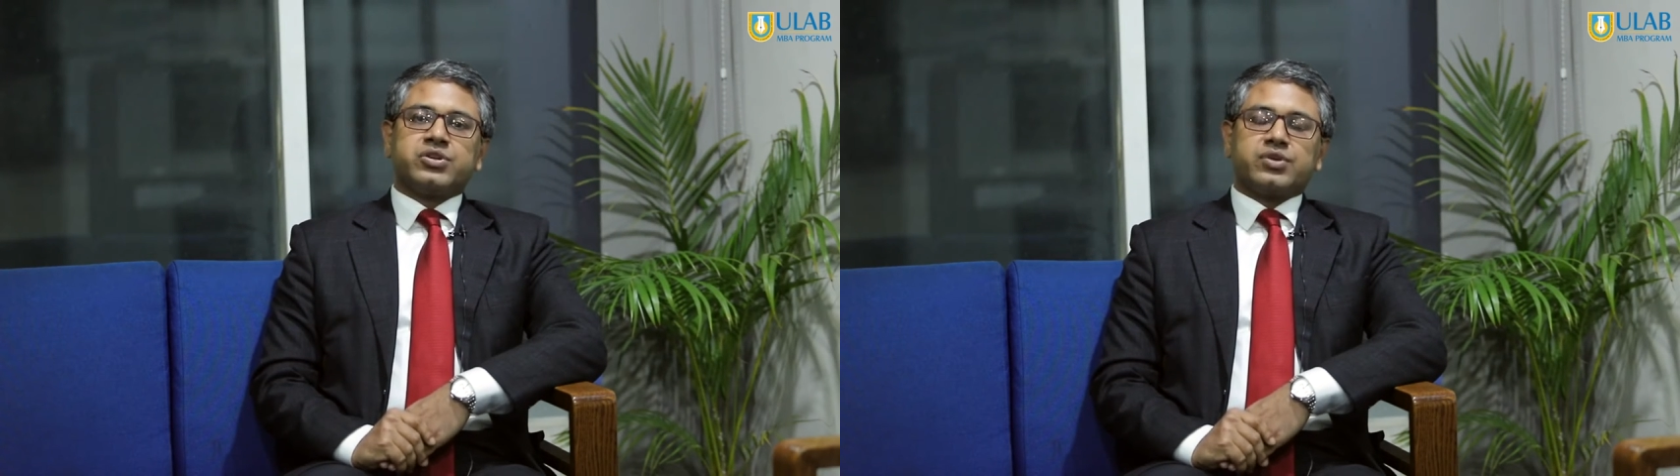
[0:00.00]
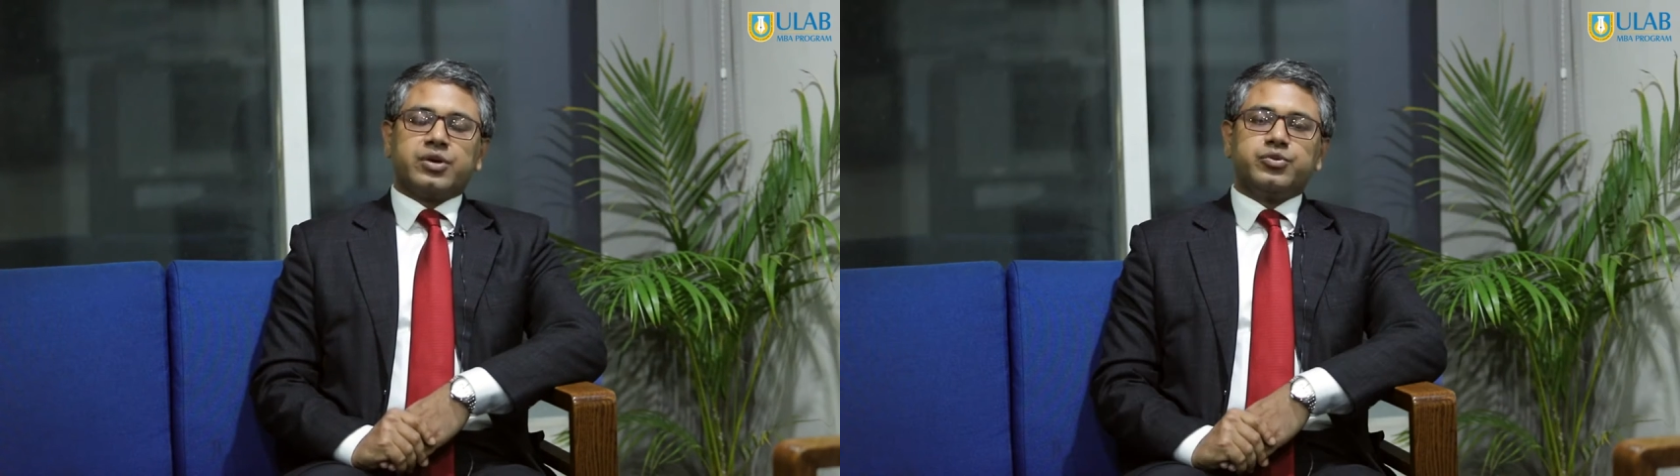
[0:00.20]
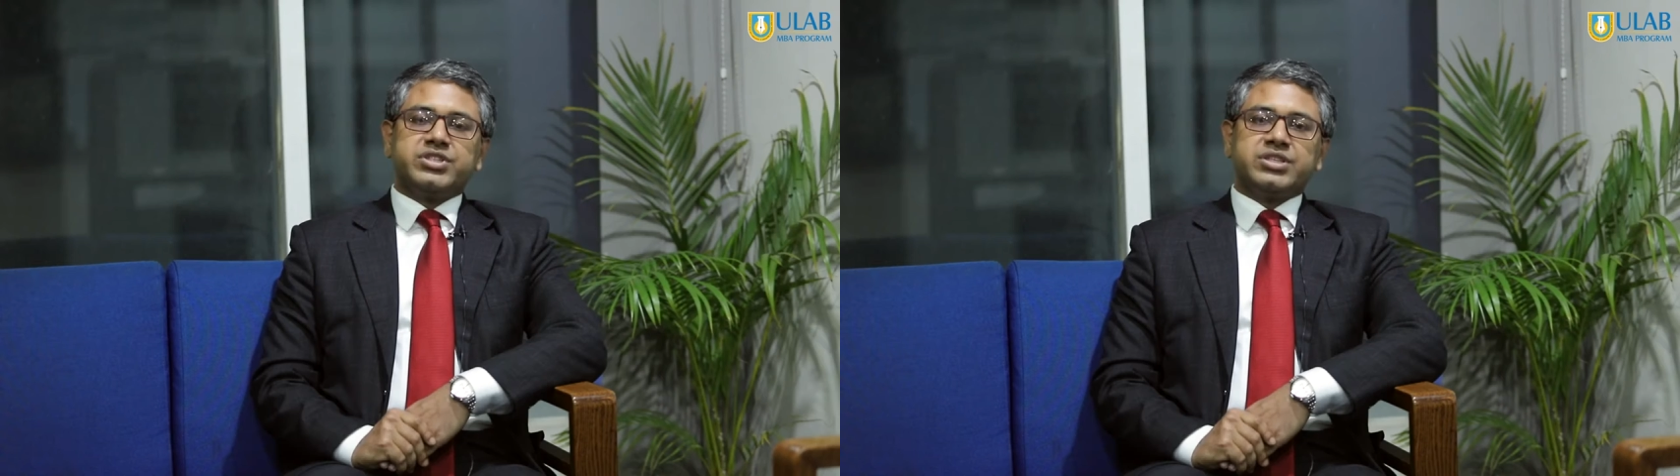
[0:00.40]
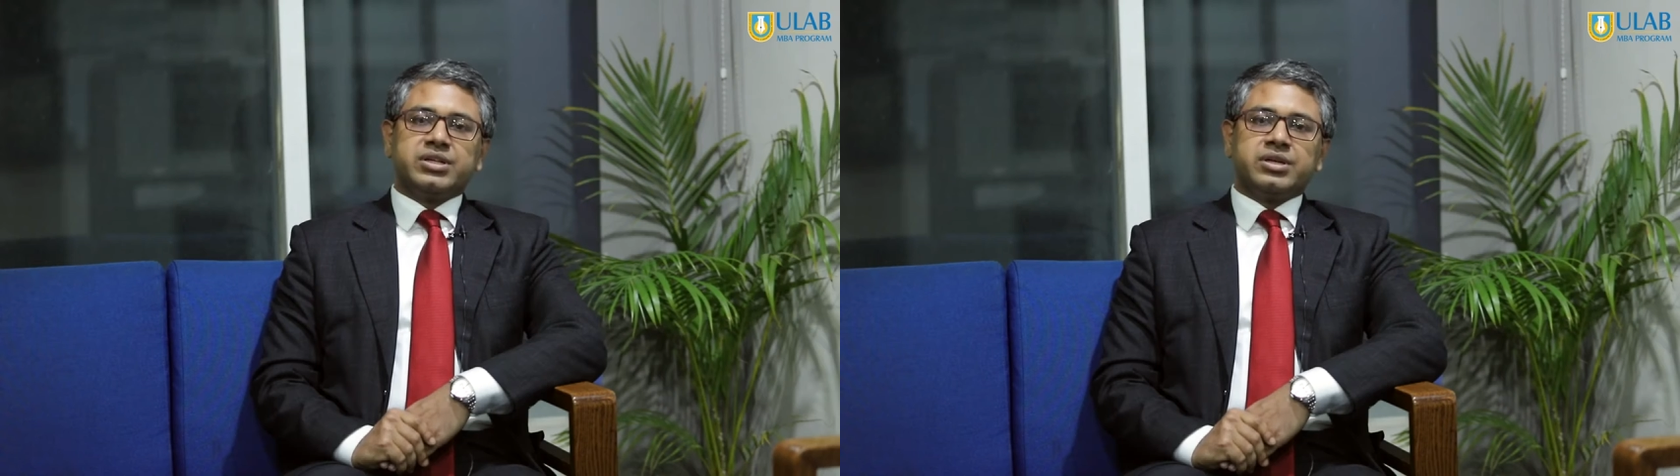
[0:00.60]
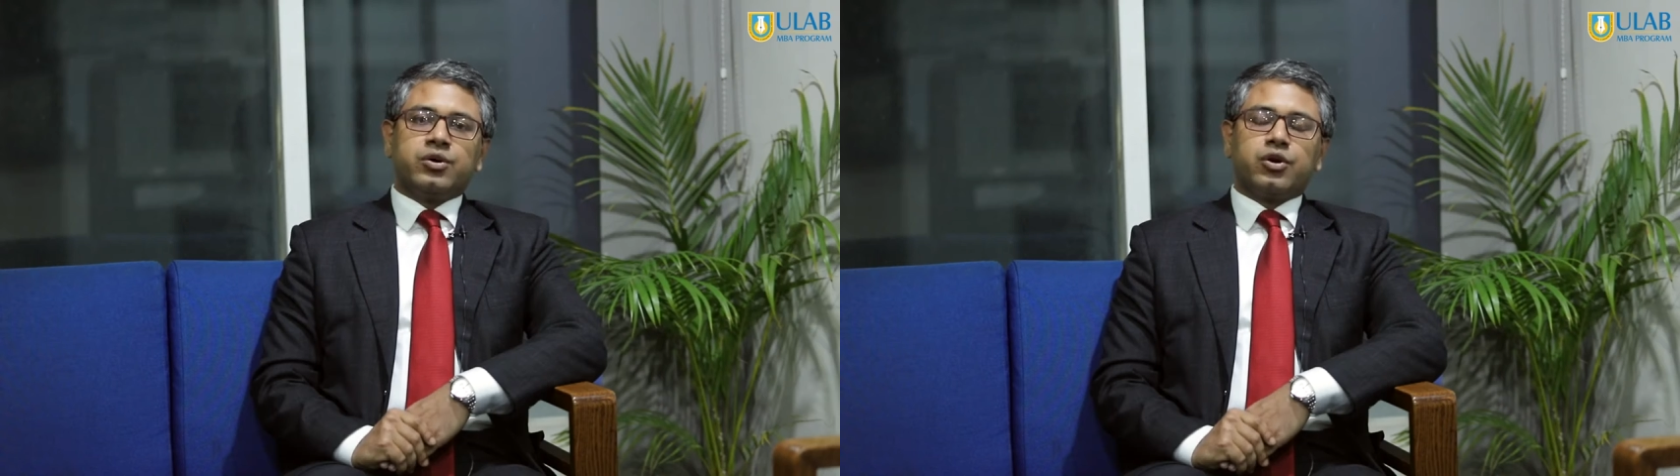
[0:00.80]
So I wish
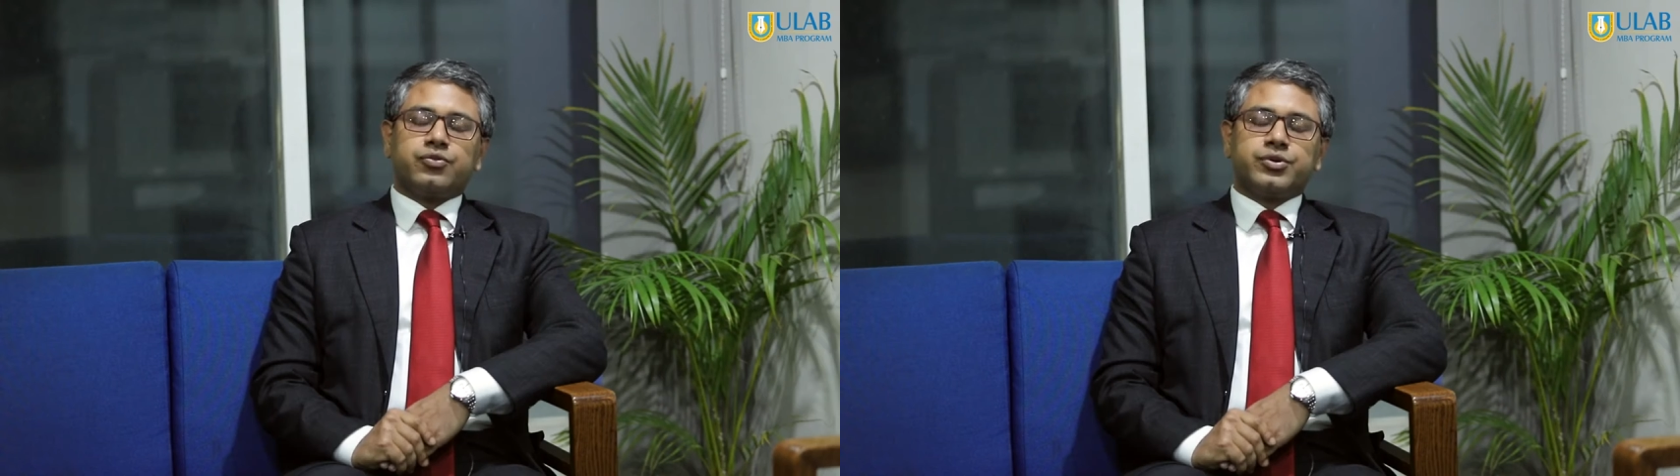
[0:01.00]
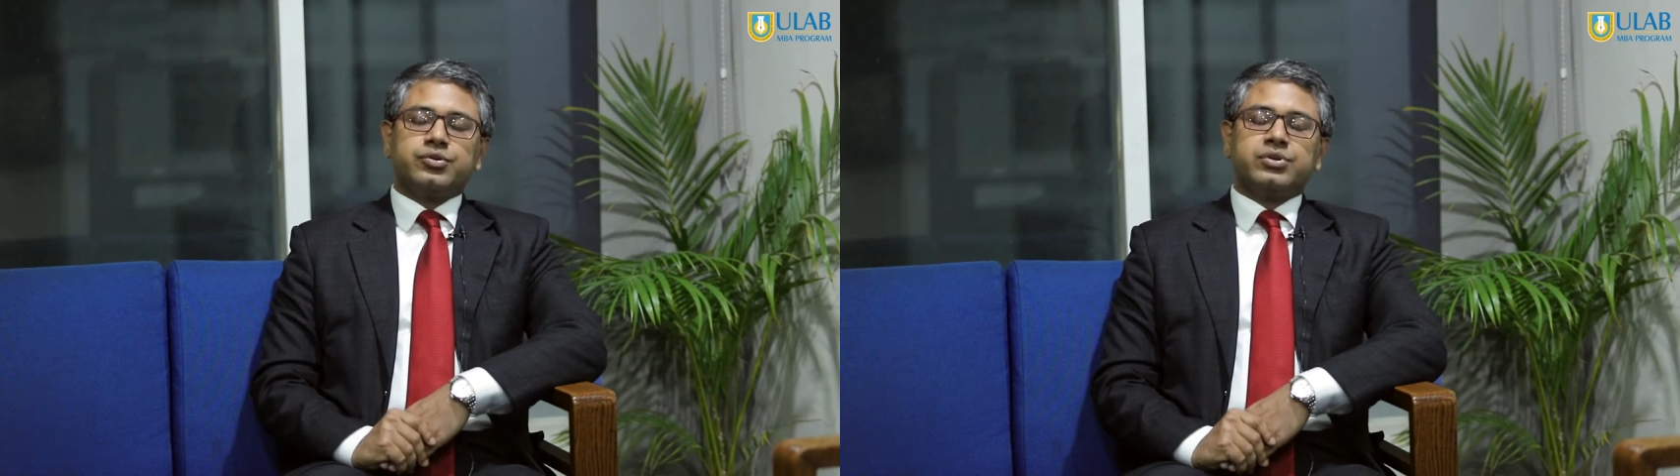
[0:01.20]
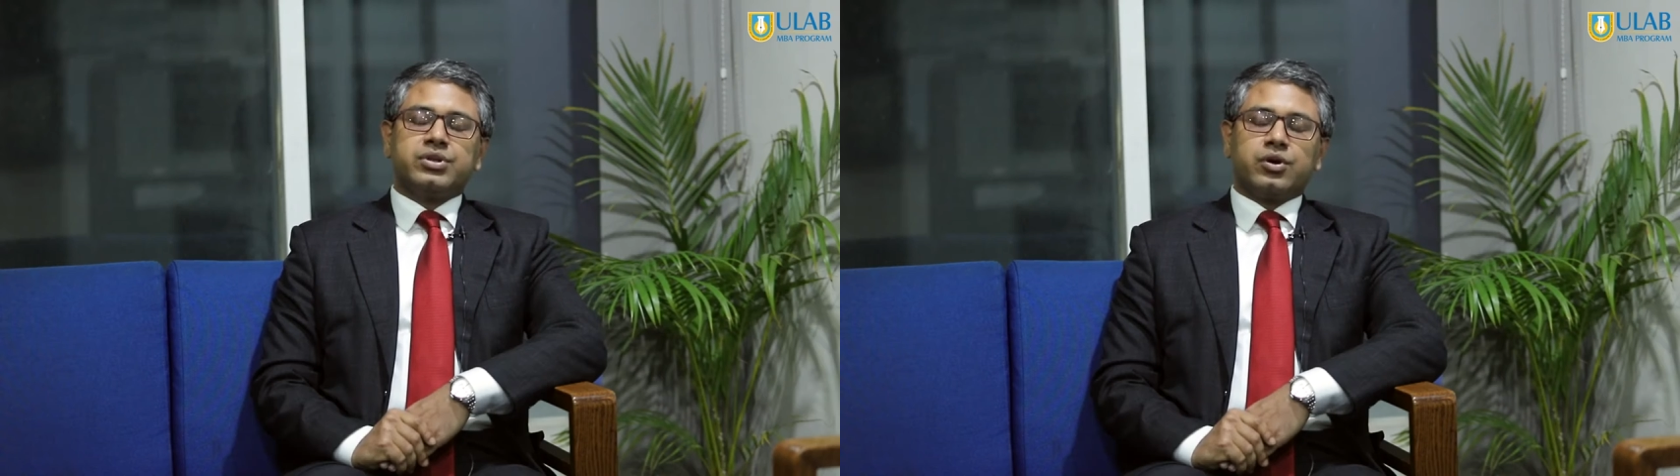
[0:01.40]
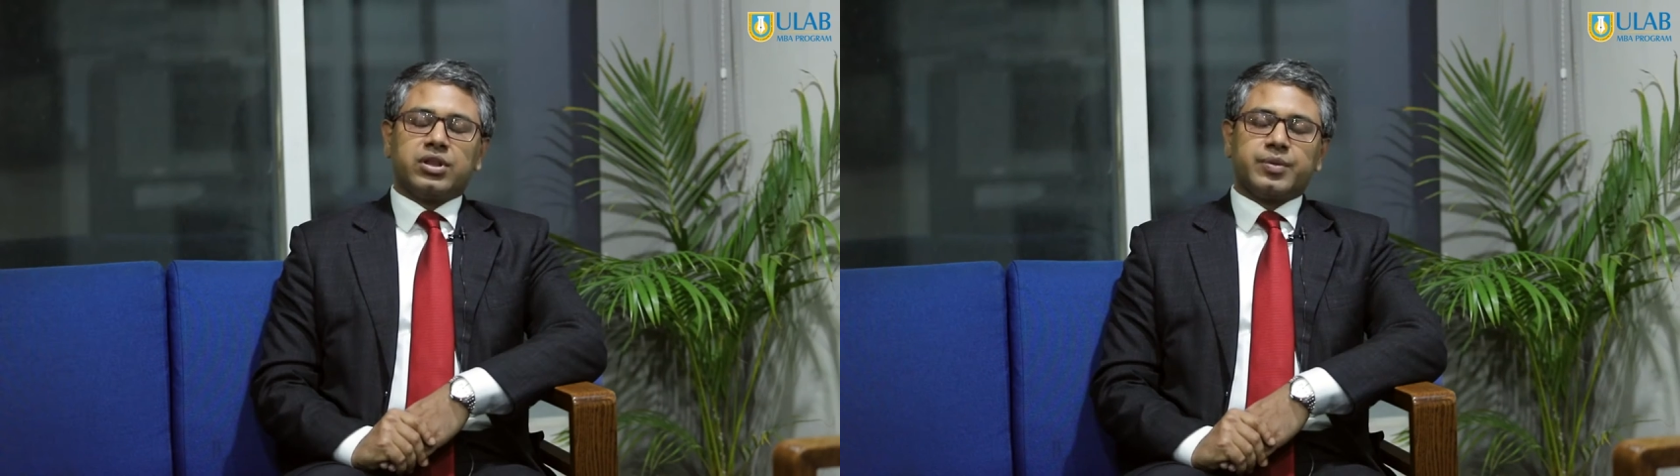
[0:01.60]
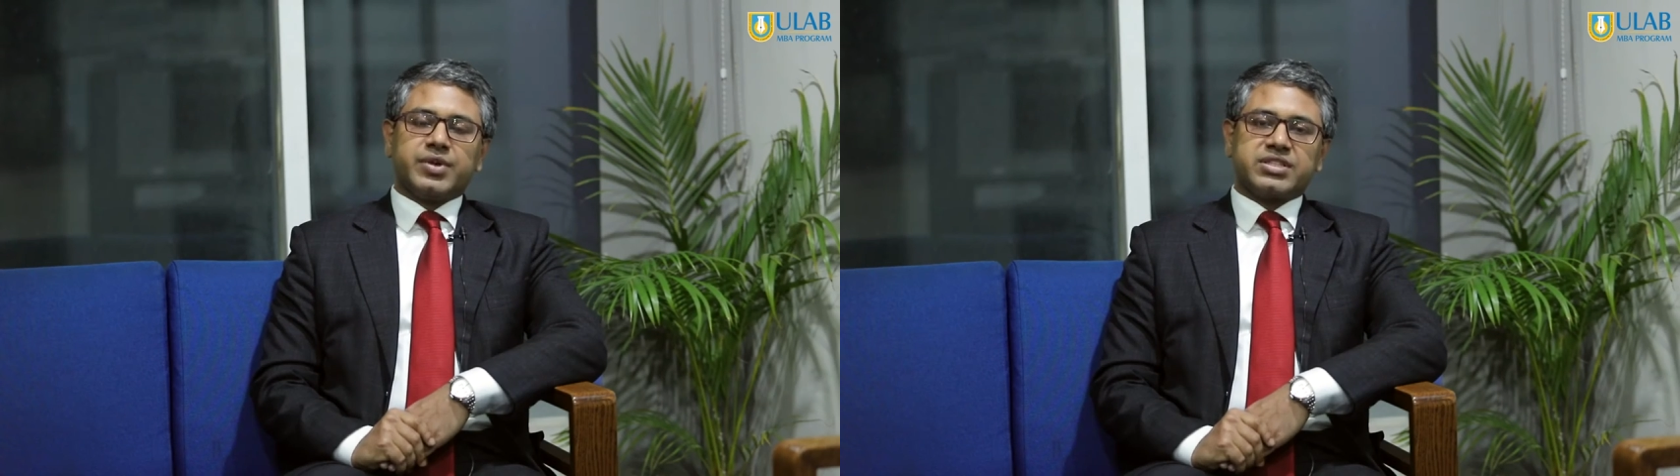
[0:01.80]
all of you
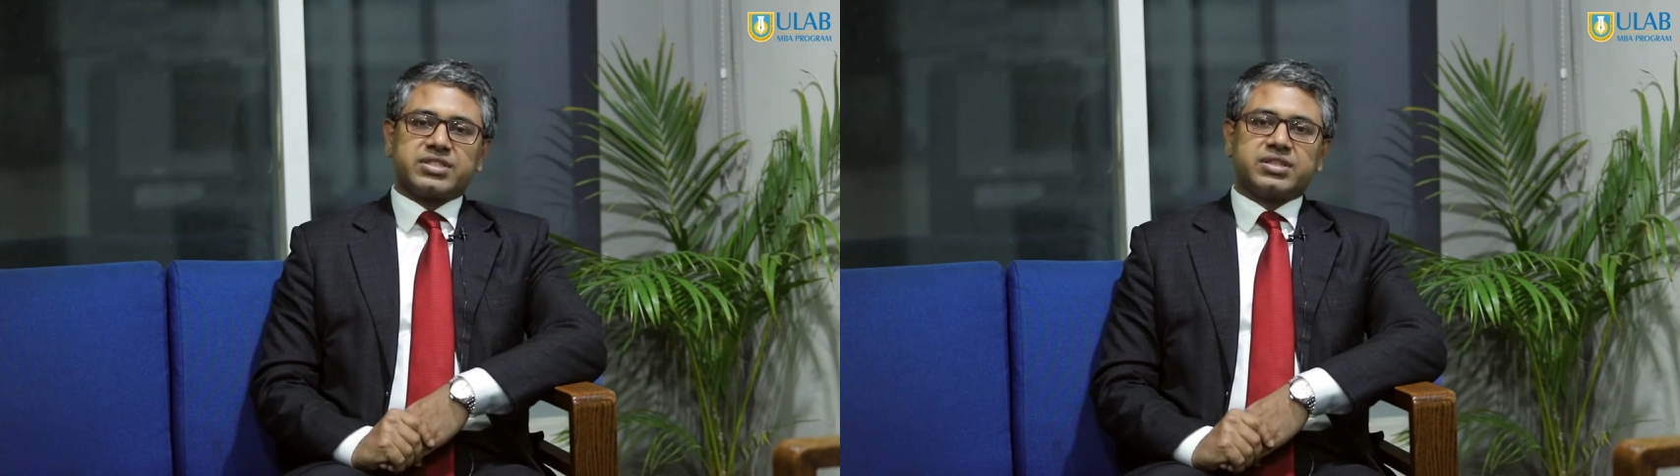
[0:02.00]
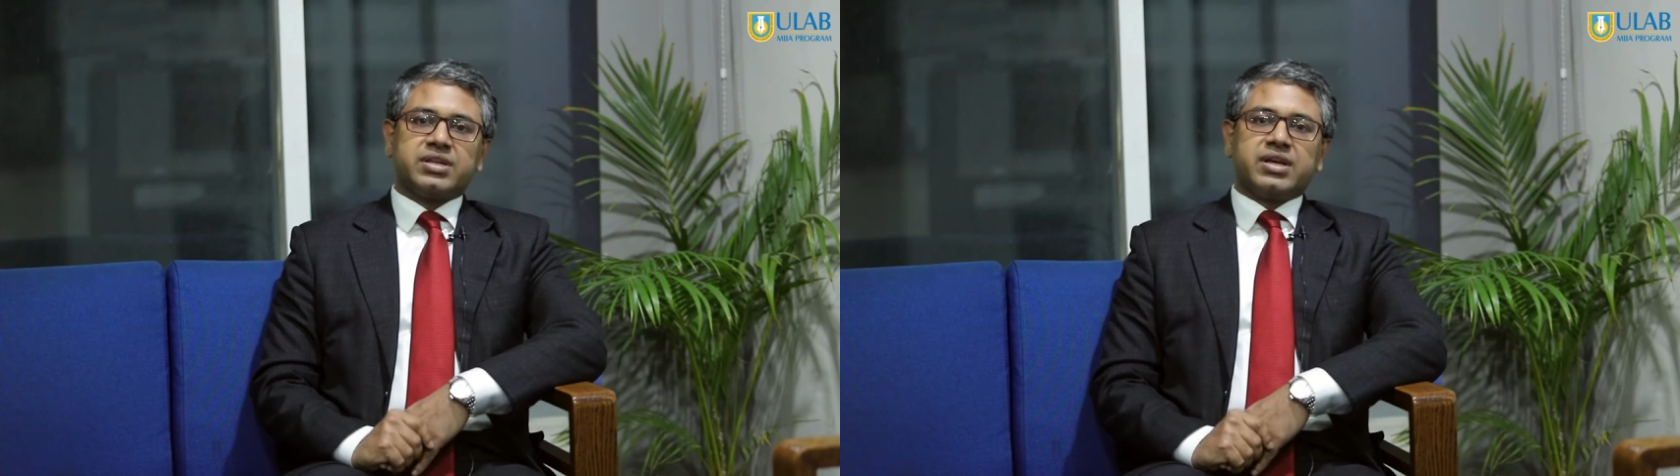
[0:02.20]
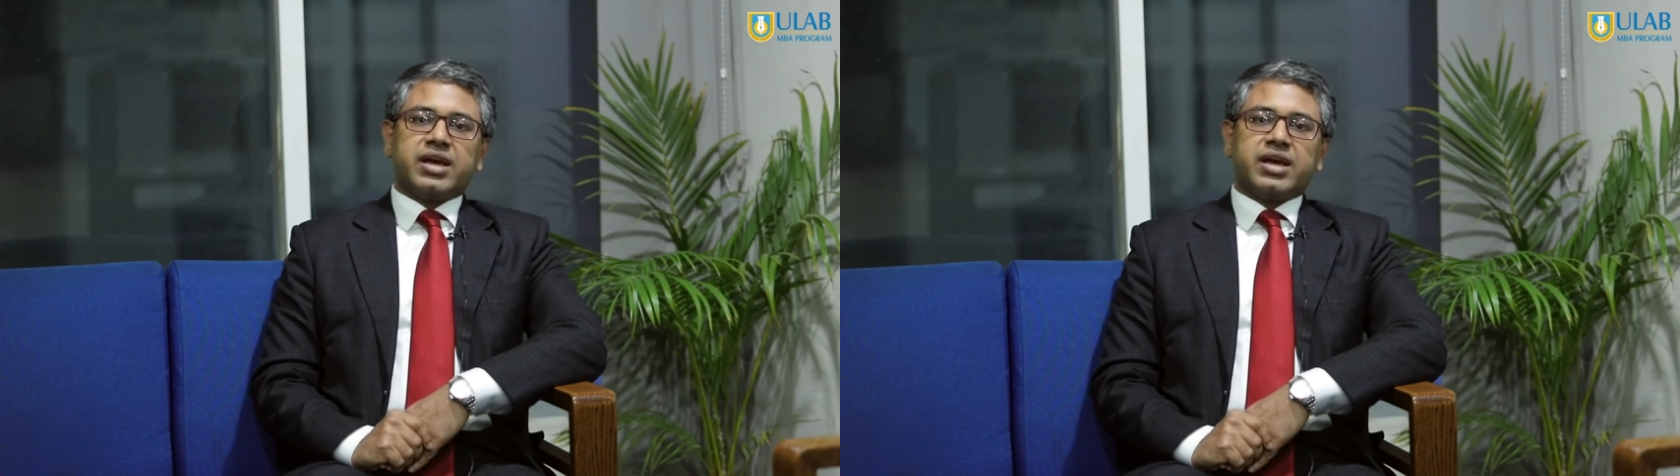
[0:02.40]
all the best